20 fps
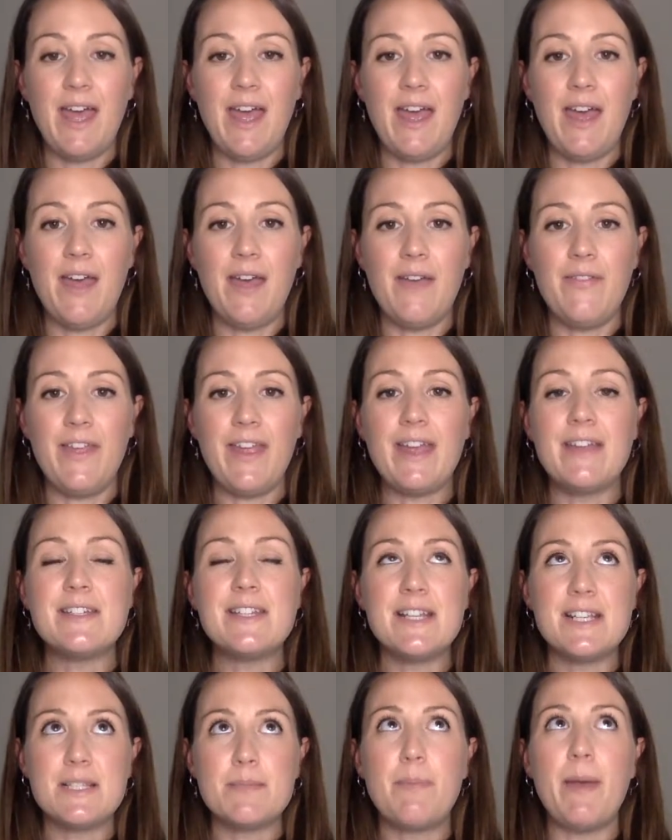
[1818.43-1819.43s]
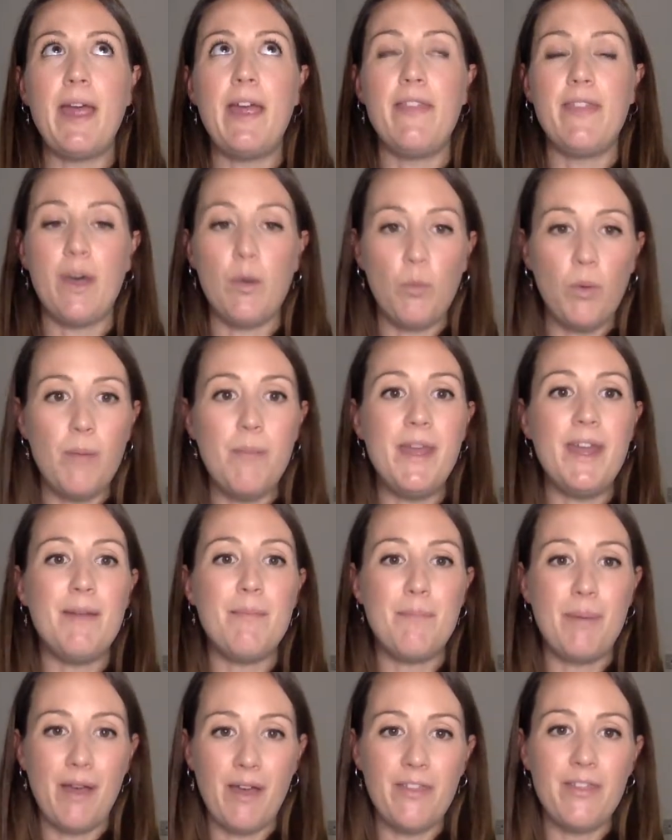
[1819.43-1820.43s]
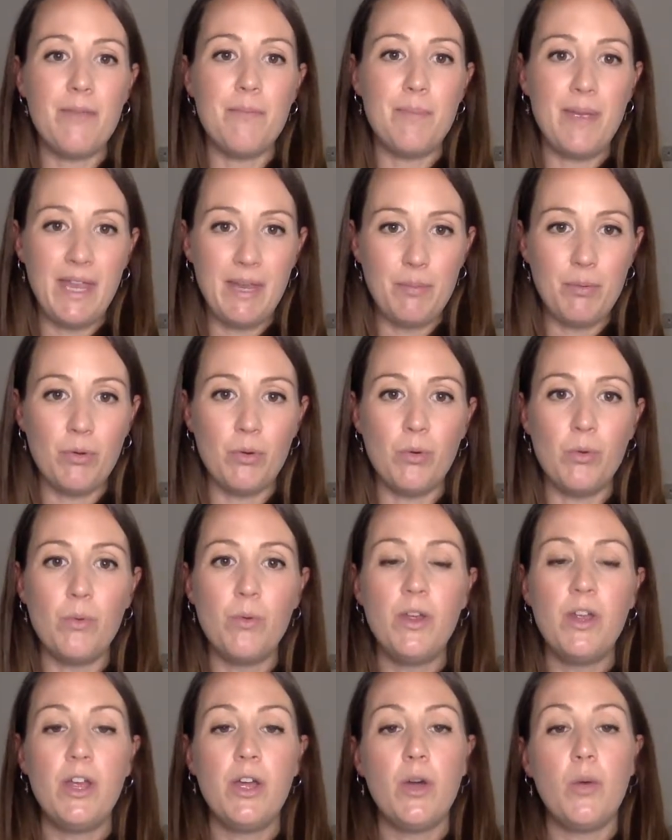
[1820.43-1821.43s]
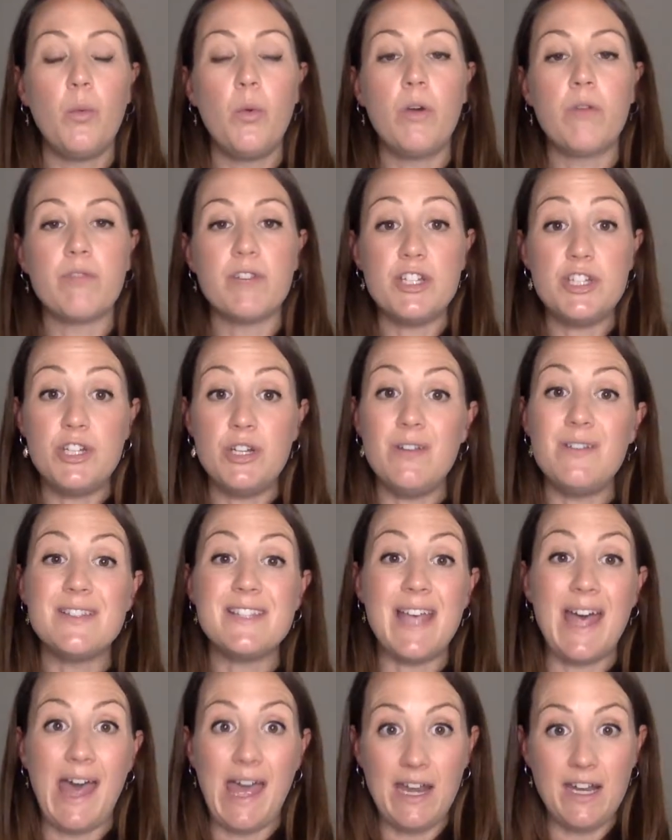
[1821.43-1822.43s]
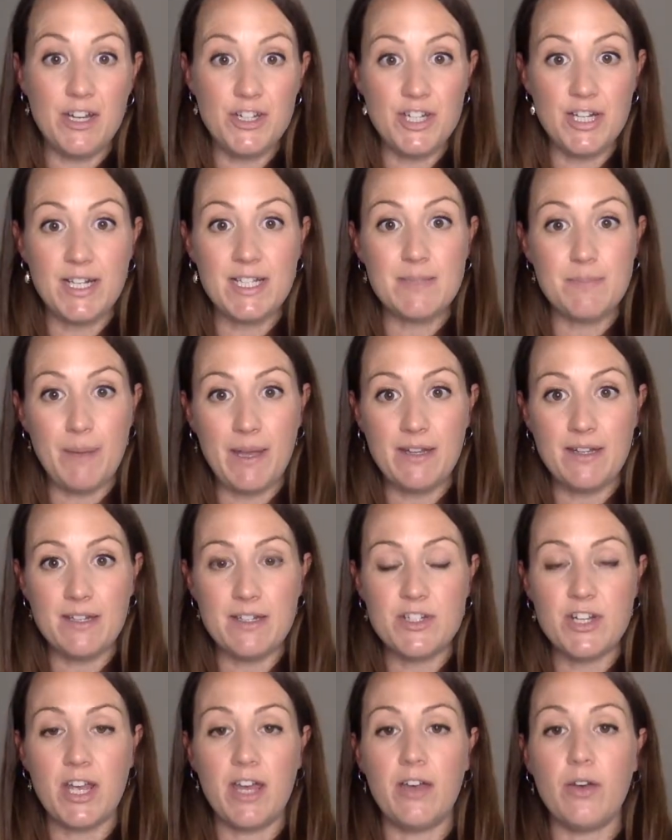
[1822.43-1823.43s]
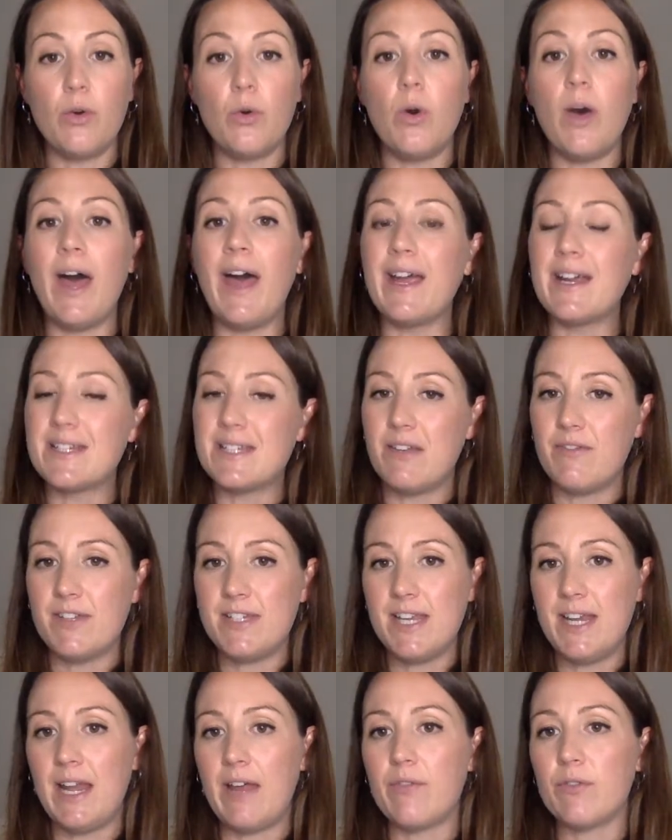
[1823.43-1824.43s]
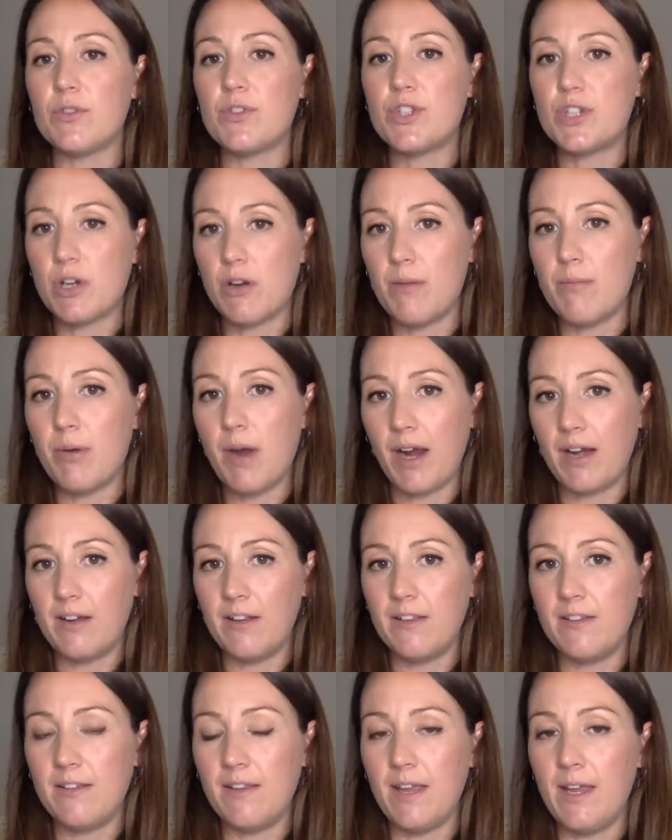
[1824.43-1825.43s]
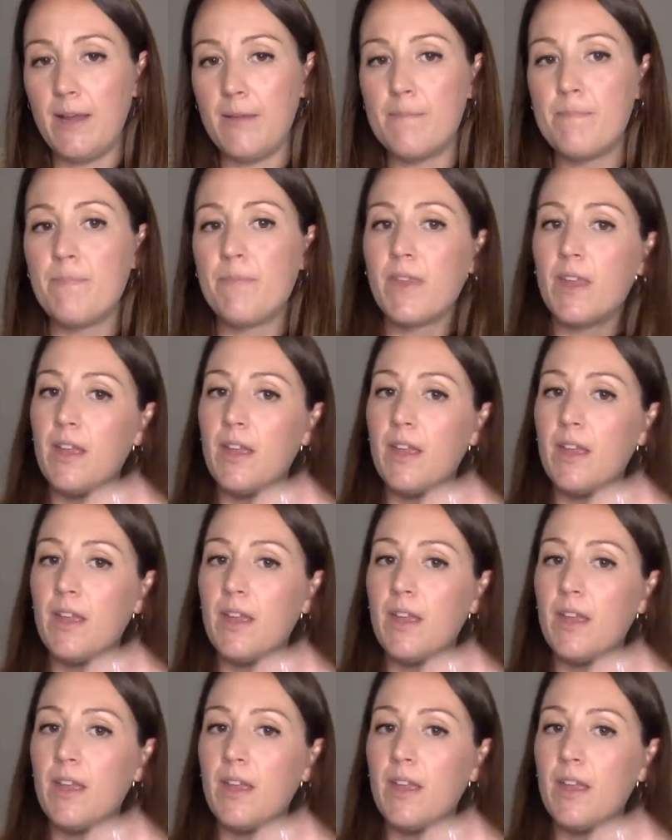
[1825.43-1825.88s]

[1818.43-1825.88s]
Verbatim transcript: uh, they anticipate that women and birthing people will reduce their energy expenditure or activity levels during pregnancy.